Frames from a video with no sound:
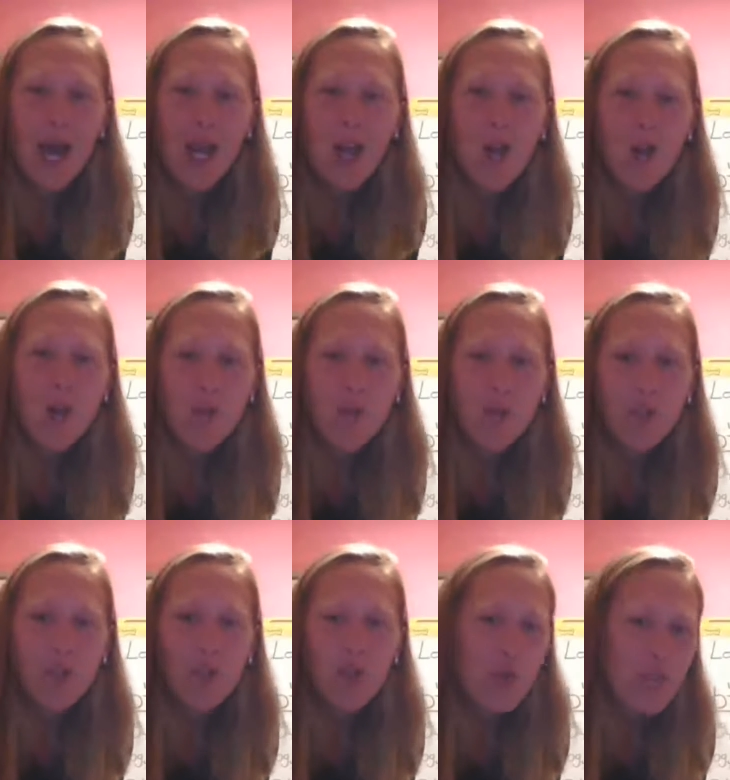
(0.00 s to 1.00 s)
I hope
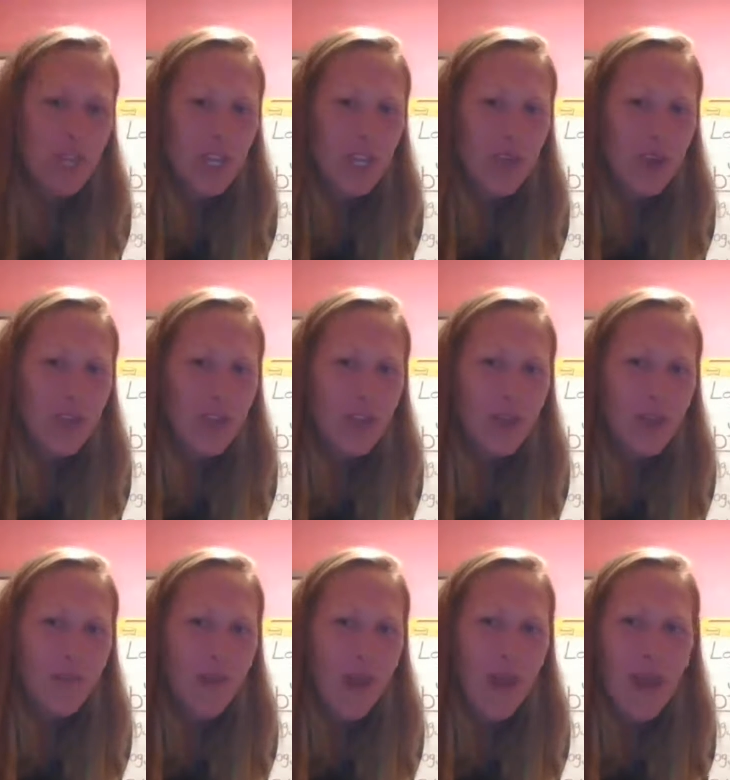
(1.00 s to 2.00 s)
to see you on
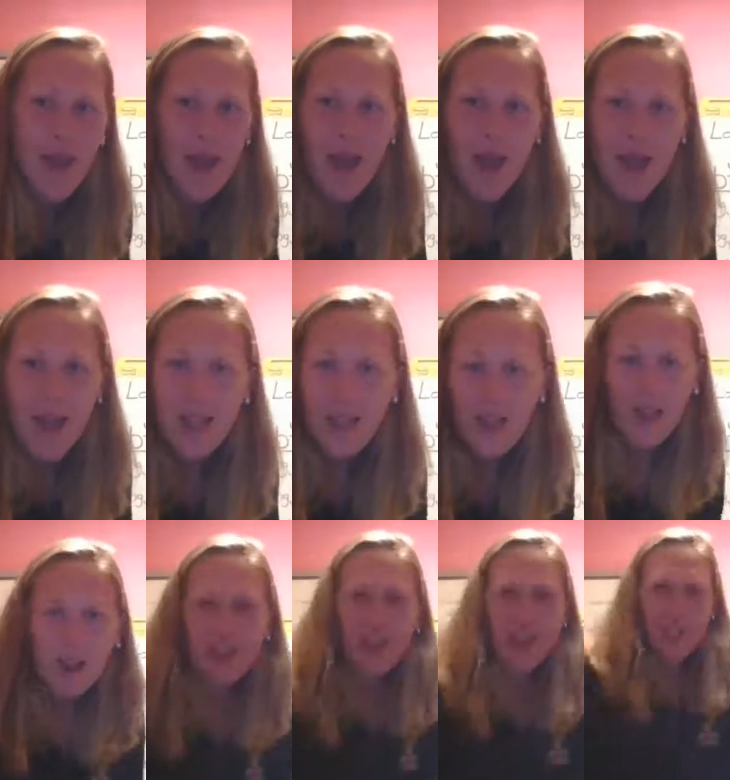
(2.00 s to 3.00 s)
Zoom, and
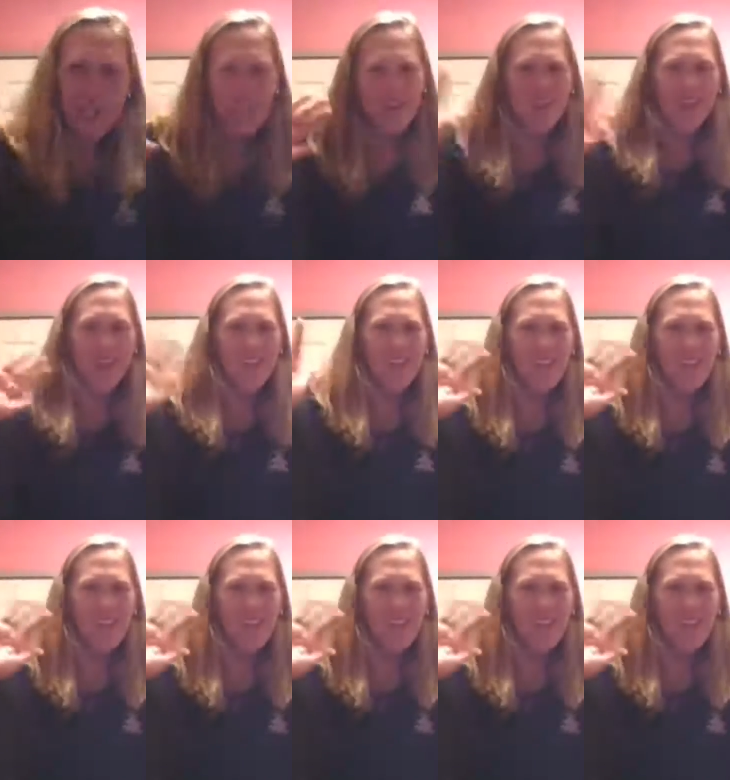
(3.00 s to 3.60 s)
talk to you guys later.